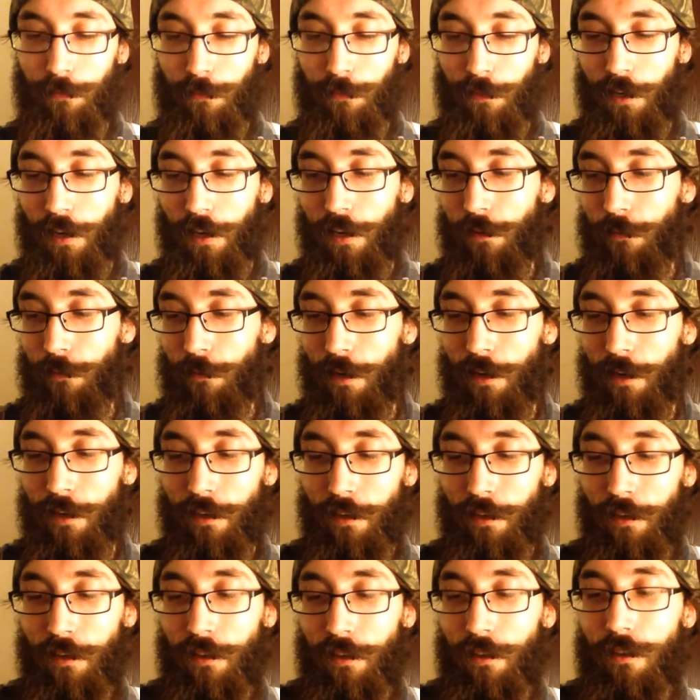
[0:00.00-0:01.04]
But anyway,
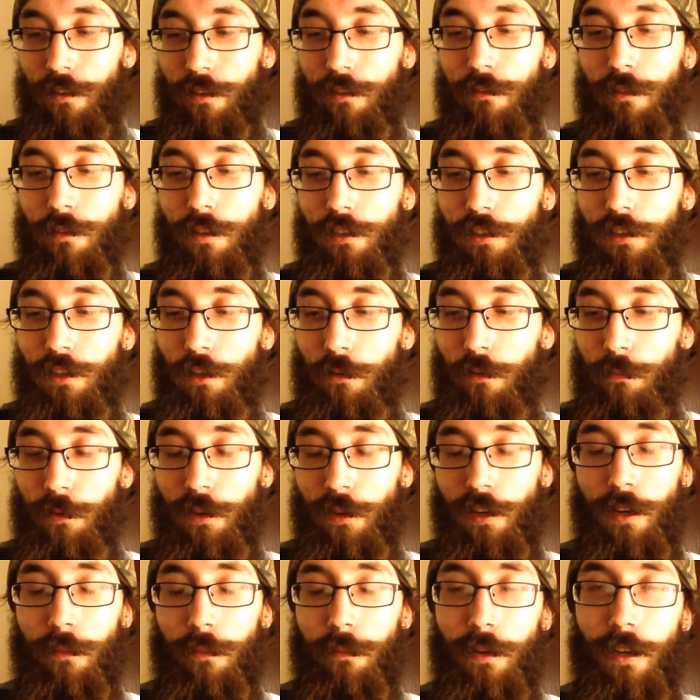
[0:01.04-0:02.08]
once you open
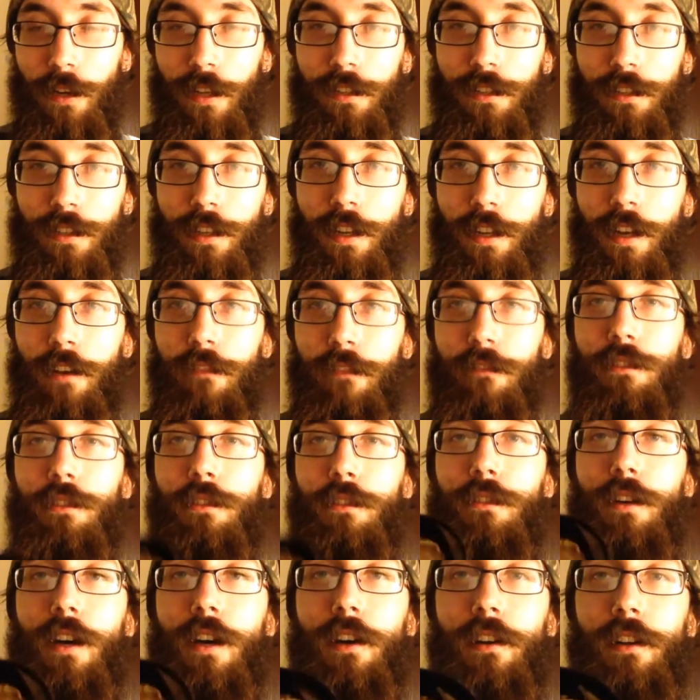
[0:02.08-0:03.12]
it up, and I did have
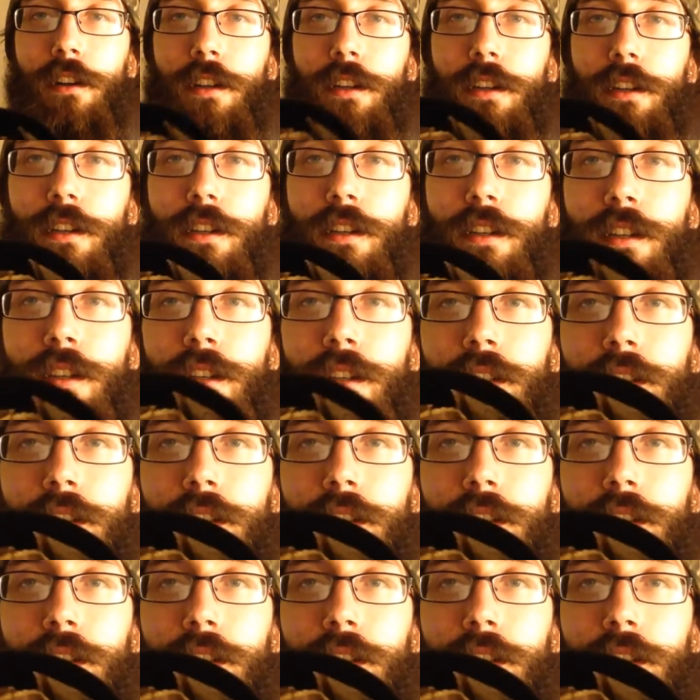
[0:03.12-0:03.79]
two out of here,